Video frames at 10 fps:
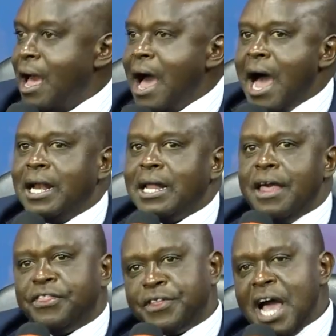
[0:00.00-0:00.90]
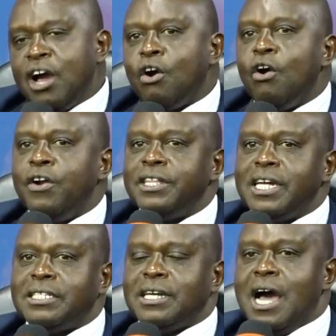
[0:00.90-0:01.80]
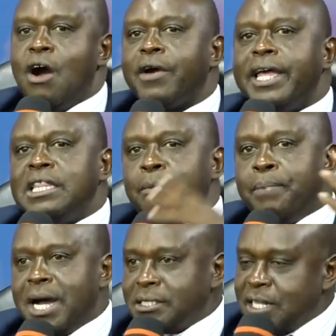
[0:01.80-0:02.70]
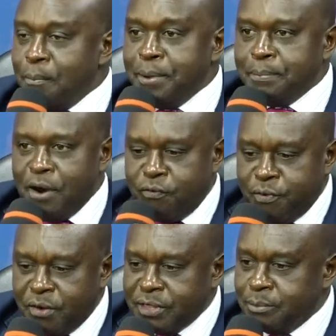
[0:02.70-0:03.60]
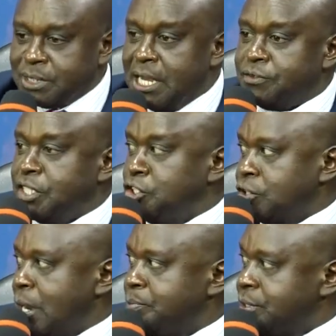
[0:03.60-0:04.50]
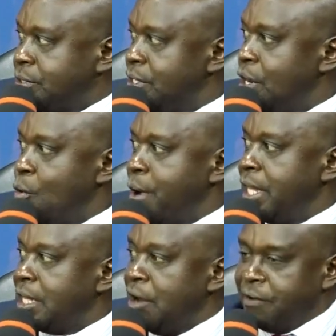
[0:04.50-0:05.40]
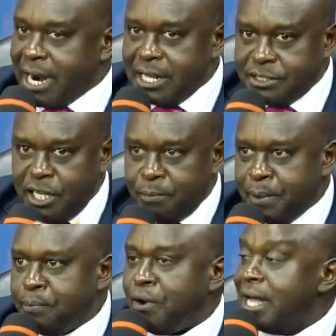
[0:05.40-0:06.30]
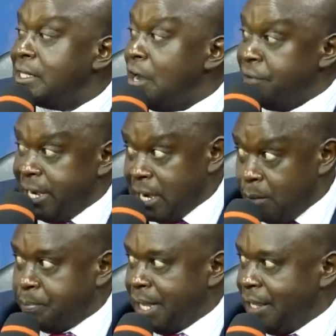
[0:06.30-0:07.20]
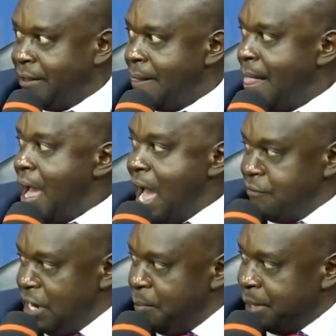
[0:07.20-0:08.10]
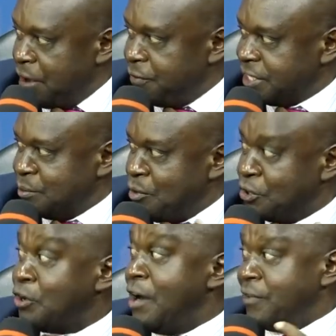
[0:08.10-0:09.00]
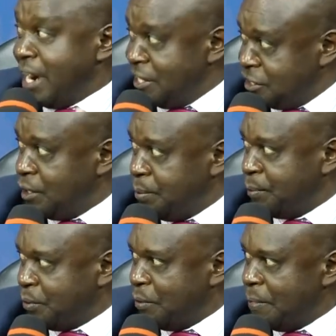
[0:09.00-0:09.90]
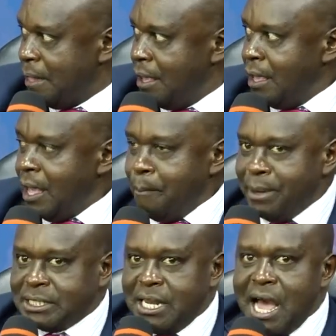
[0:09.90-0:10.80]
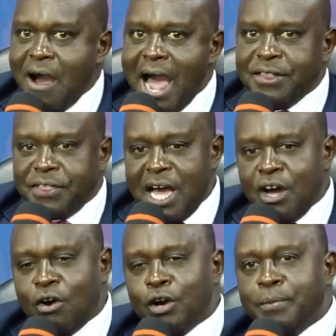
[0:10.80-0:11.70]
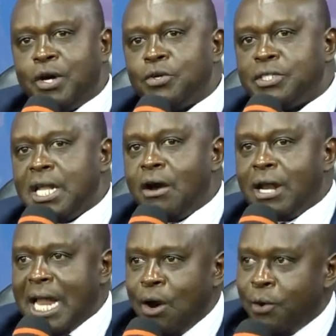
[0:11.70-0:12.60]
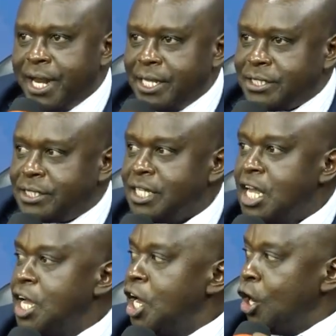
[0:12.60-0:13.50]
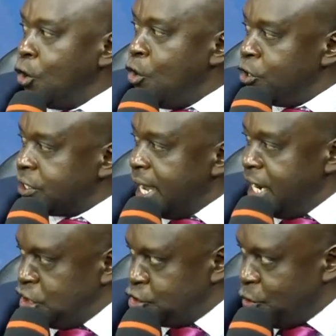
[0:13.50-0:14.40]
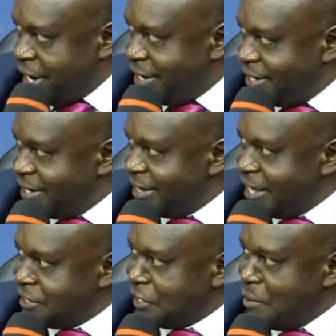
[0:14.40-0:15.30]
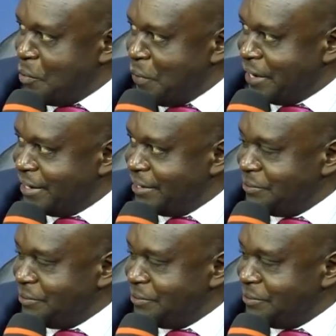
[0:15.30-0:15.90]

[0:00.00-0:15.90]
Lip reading: And I thank God that, in the past, some people have found themselves in traps where they have guaranteed people and they have ended up paying. I've never been a victim, although I've guaranteed people. But now I thank God because nowadays, loans are insured. That's number one.